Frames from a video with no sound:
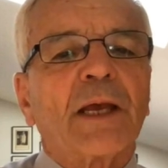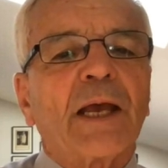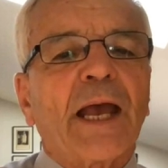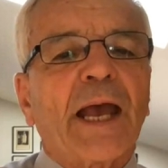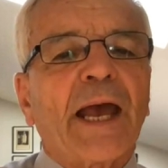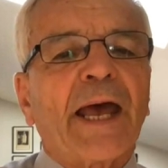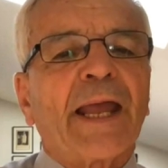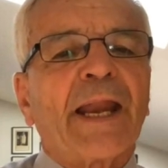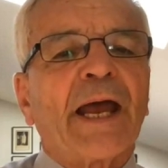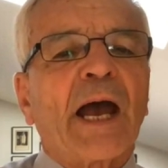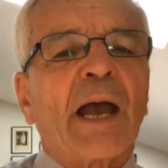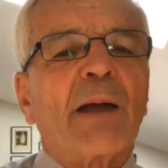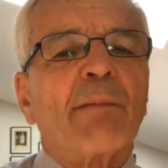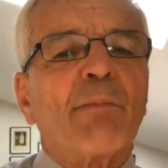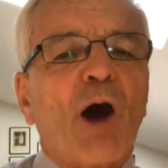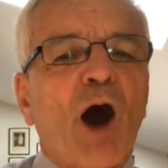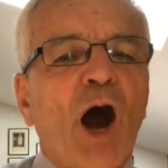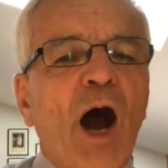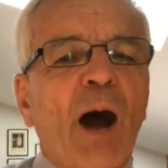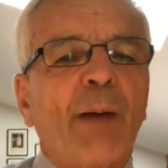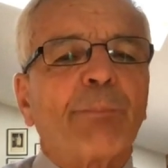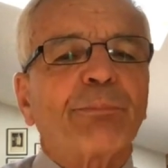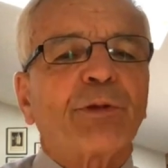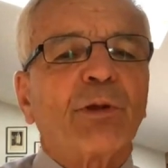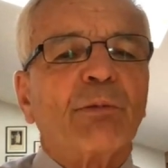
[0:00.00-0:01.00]
And I am
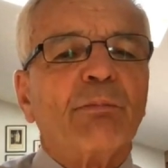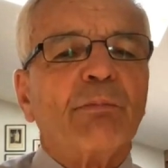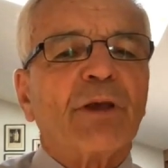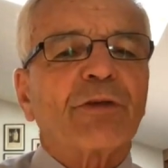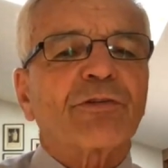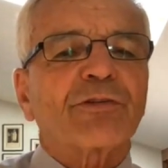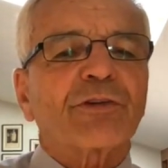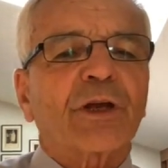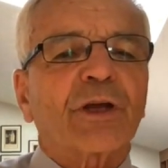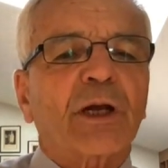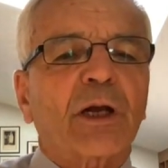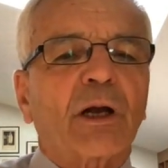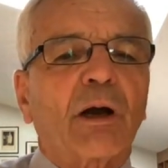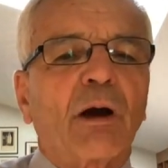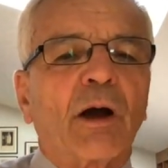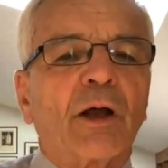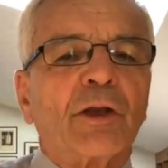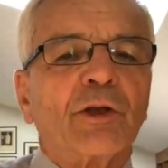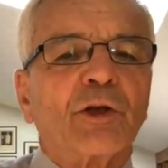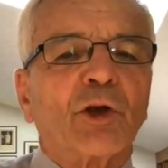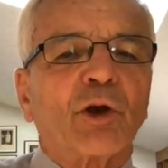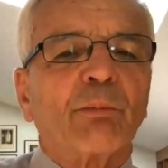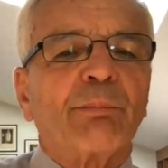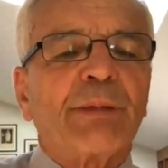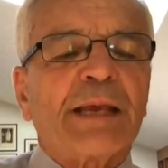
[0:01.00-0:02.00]
optimistic on
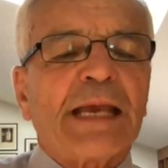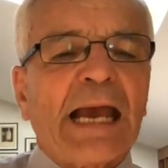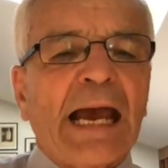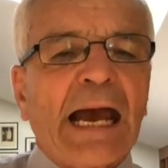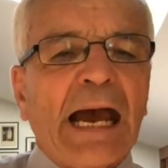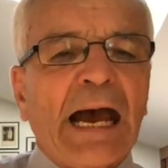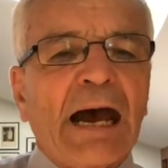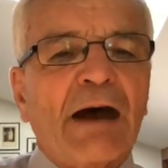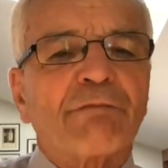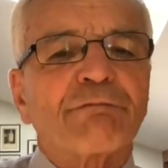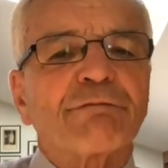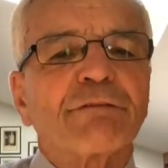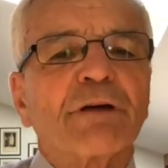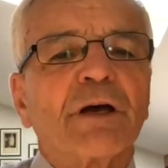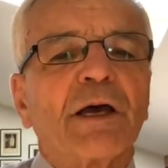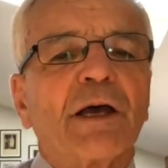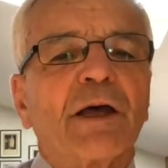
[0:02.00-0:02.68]
your behalf